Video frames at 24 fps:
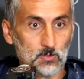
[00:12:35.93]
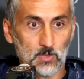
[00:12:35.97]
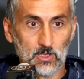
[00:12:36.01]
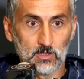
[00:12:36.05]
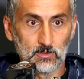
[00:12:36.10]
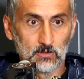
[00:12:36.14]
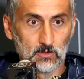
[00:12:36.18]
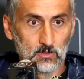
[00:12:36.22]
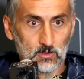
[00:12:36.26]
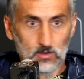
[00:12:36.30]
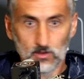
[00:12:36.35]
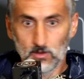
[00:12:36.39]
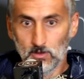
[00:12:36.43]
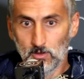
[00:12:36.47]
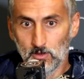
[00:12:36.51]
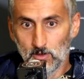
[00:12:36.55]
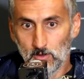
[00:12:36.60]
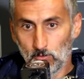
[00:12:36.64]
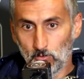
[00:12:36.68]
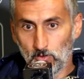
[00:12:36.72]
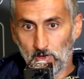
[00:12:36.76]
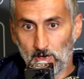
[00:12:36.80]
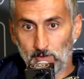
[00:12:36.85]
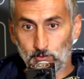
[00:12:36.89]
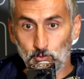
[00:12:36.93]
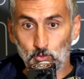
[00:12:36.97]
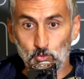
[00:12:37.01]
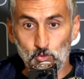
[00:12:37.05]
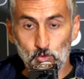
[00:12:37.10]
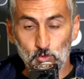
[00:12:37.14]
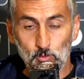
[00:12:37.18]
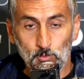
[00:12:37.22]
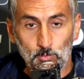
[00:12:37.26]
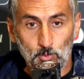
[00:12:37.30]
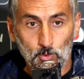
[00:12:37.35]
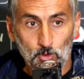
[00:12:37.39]
But we have to
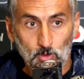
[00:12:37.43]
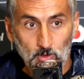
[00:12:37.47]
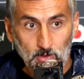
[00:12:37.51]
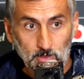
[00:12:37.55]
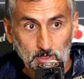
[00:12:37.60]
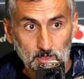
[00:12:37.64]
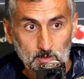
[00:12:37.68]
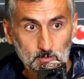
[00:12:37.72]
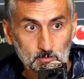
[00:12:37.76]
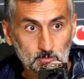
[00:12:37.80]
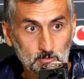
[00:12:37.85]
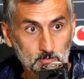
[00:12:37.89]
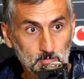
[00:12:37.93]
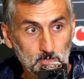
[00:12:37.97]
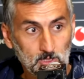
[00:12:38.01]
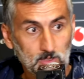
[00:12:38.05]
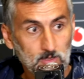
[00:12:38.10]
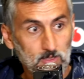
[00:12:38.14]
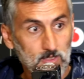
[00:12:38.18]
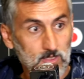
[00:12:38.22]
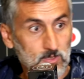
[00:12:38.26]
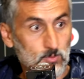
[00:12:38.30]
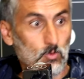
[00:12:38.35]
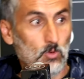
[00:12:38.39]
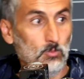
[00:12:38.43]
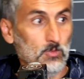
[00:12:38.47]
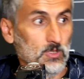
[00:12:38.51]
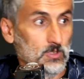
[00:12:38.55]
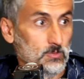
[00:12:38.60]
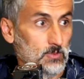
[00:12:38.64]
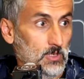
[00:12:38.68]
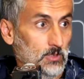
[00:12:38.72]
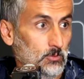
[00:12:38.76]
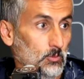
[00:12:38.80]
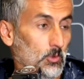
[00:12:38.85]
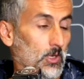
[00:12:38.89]
support them in these
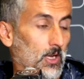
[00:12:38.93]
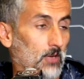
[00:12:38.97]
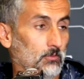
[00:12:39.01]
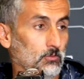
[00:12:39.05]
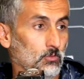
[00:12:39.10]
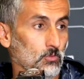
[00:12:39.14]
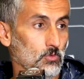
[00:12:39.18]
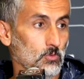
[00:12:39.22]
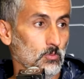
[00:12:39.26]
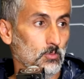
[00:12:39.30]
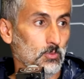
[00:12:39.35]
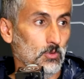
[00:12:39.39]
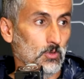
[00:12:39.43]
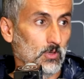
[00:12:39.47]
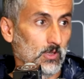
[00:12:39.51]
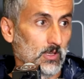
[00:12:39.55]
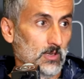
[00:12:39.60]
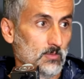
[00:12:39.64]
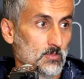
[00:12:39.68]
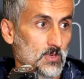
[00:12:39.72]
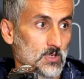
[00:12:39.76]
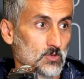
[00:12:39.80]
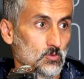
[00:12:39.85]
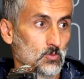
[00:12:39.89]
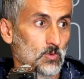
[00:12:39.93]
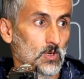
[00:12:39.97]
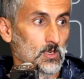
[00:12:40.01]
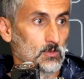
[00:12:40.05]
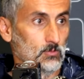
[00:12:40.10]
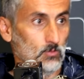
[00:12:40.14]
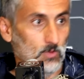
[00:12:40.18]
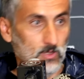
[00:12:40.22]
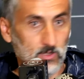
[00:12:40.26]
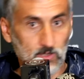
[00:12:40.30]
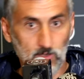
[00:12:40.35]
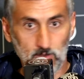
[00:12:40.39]
moments, but we have to support them as
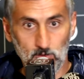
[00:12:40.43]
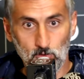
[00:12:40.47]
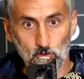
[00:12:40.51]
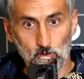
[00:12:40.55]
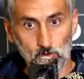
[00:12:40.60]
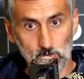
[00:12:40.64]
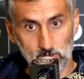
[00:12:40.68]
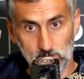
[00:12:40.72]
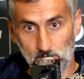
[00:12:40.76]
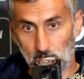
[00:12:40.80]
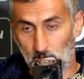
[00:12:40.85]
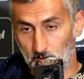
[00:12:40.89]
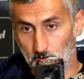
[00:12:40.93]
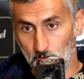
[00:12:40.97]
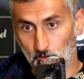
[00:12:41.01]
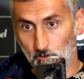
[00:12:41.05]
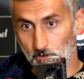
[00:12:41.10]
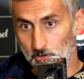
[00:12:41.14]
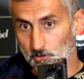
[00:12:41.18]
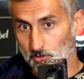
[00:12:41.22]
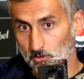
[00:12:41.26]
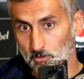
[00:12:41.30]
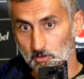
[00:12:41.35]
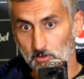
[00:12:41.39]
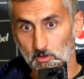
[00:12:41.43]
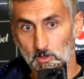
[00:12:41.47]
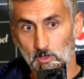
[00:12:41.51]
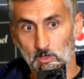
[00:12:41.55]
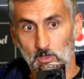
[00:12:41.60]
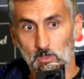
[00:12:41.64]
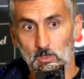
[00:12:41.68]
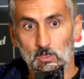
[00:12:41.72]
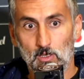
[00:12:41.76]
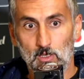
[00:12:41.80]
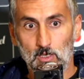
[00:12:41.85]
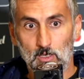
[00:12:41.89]
well when the goals are not
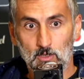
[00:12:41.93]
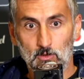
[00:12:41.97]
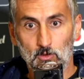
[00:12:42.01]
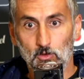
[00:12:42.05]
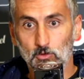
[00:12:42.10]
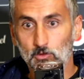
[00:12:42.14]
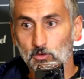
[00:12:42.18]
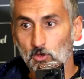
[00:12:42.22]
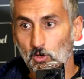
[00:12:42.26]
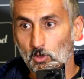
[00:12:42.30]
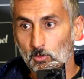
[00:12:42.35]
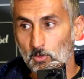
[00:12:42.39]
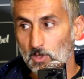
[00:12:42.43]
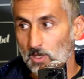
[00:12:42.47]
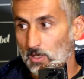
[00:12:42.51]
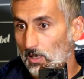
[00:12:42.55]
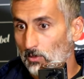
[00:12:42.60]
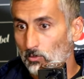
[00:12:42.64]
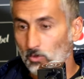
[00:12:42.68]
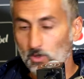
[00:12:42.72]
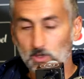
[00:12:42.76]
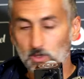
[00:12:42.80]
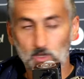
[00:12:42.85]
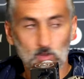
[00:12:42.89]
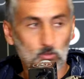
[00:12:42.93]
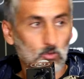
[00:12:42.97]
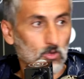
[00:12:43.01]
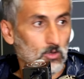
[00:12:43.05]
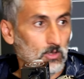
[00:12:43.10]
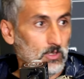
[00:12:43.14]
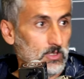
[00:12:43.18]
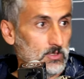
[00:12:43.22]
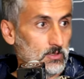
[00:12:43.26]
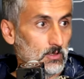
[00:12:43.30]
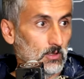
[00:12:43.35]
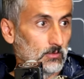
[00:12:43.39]
coming and when the
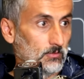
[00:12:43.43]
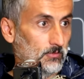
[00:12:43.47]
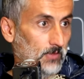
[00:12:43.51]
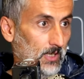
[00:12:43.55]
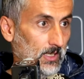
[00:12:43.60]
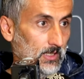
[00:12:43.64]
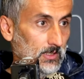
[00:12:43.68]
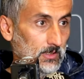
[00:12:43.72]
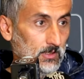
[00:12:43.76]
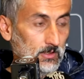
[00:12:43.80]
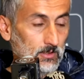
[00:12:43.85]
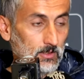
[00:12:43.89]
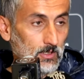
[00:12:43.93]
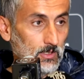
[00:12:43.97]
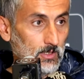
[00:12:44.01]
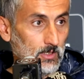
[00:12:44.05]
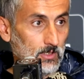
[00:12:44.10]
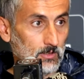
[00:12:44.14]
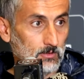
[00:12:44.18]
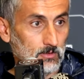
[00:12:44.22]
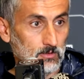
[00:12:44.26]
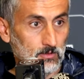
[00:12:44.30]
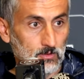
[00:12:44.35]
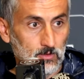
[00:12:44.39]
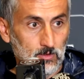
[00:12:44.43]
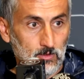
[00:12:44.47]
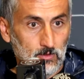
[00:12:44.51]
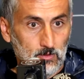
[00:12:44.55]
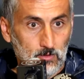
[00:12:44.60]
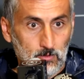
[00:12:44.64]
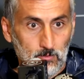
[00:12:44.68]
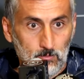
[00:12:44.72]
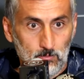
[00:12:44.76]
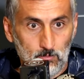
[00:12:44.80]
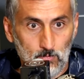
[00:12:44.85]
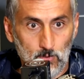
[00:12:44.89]
ball is not finding the net,
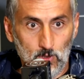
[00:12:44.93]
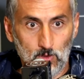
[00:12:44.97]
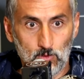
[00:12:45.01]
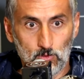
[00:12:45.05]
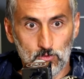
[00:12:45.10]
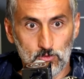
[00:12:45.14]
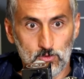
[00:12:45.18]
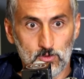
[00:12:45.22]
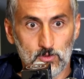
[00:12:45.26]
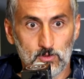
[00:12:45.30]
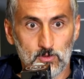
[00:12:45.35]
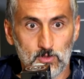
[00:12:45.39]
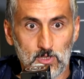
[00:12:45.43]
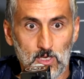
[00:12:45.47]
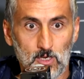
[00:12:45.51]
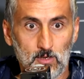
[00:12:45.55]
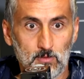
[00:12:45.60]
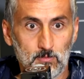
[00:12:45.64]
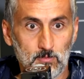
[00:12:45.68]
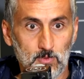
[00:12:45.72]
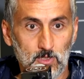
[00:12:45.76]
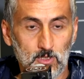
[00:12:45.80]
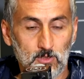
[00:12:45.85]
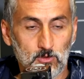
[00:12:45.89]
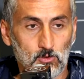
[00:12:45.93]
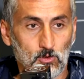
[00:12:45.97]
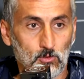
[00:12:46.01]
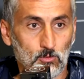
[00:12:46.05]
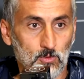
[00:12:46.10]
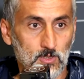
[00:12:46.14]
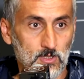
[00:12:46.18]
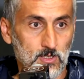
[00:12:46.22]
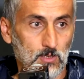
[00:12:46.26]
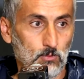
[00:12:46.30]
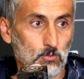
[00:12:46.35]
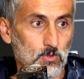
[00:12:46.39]
because yeah, it's
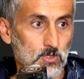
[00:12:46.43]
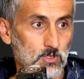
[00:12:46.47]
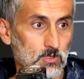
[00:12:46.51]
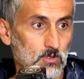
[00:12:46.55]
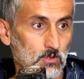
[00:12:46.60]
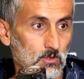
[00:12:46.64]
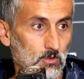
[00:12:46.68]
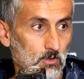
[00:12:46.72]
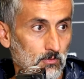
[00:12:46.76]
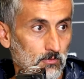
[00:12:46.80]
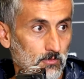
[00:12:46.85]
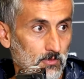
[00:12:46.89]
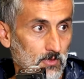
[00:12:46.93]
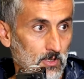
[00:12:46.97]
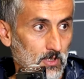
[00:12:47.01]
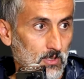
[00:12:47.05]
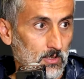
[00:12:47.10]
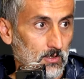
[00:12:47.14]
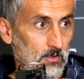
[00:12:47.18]
always a question of